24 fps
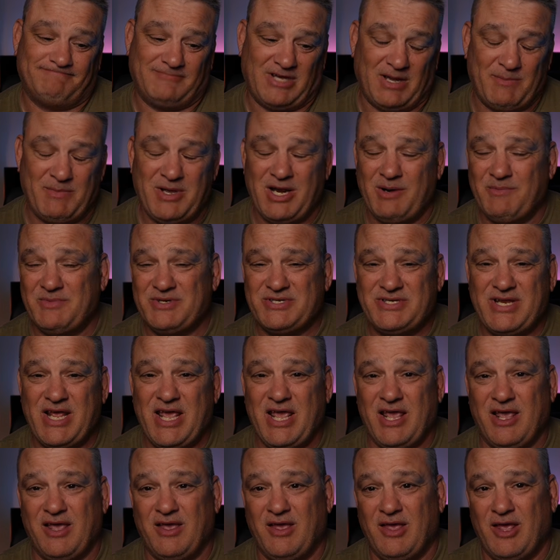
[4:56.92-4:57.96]
I made a
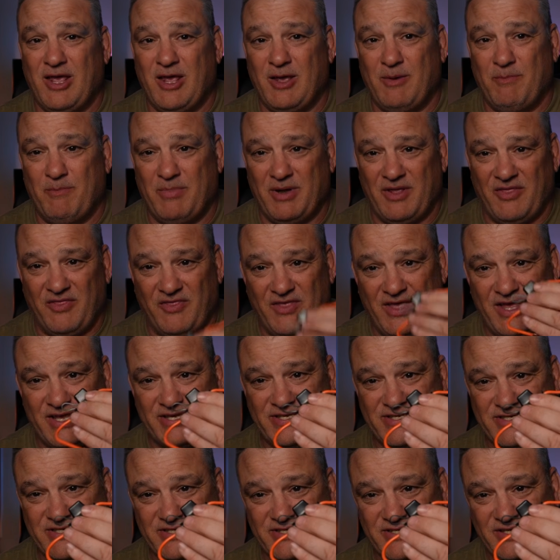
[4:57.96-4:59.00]
mistake. But
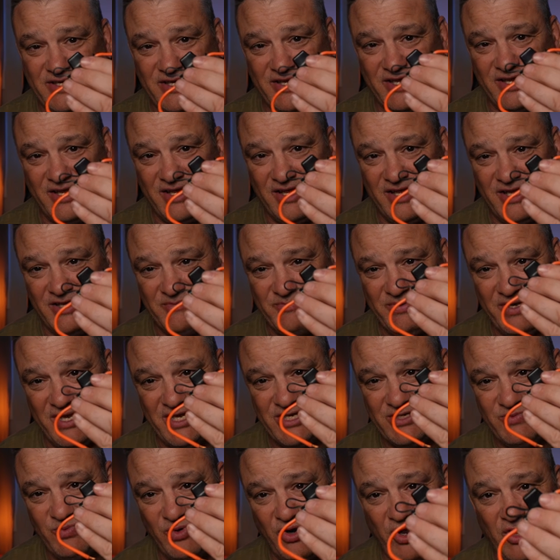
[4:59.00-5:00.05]
this
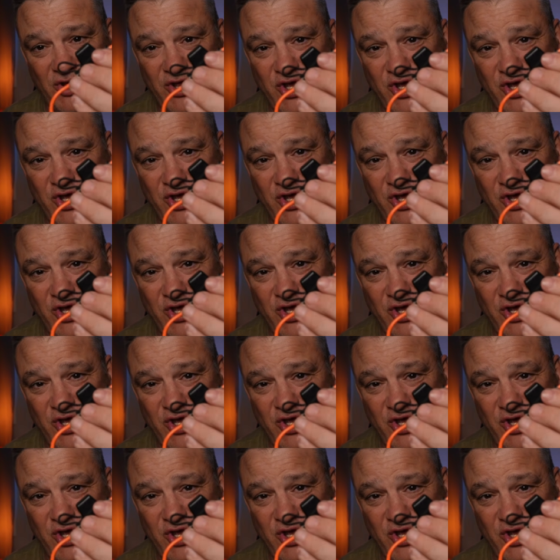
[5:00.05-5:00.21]
because we're all